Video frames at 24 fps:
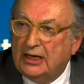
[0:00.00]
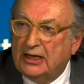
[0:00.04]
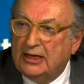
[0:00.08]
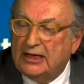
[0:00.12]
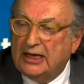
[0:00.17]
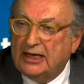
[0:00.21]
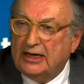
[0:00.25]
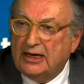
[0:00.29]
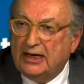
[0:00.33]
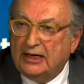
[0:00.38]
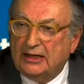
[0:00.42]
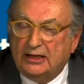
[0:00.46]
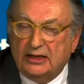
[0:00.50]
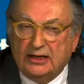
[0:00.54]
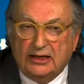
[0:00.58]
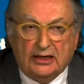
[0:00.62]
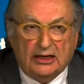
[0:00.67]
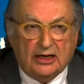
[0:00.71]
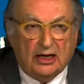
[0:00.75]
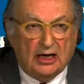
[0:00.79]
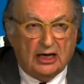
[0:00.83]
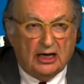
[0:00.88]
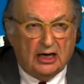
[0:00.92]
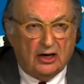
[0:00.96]
then I
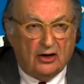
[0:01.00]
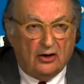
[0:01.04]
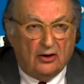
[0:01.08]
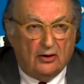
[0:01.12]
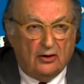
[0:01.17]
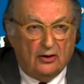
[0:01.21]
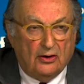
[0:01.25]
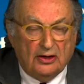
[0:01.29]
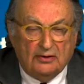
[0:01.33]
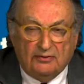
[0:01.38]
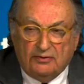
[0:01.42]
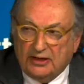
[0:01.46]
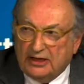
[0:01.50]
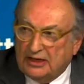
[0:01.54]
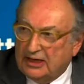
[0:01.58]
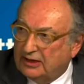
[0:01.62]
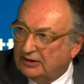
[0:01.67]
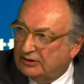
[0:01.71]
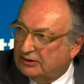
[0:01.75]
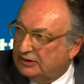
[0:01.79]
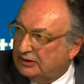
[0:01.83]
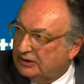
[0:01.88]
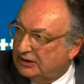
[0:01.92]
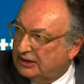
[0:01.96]
think uh, all of the
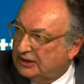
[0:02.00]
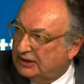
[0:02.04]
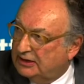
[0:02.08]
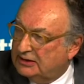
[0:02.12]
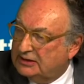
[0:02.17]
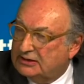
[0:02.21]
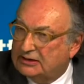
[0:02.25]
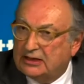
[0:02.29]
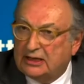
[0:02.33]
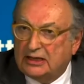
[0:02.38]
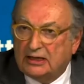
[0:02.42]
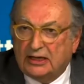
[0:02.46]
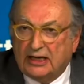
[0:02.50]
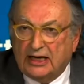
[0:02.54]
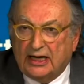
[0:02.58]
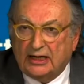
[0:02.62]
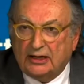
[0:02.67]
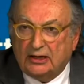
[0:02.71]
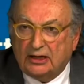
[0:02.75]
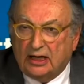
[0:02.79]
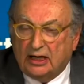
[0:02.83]
other things that